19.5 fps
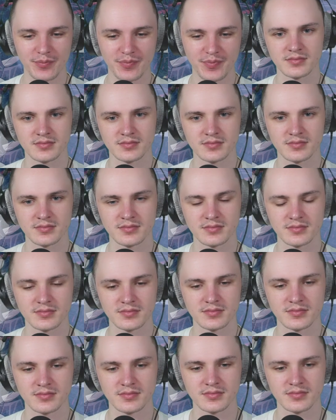
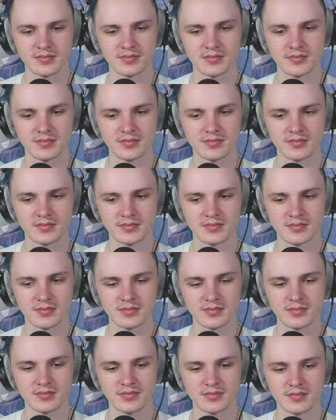
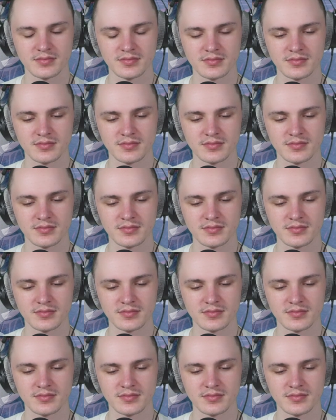No one is speaking in this clip.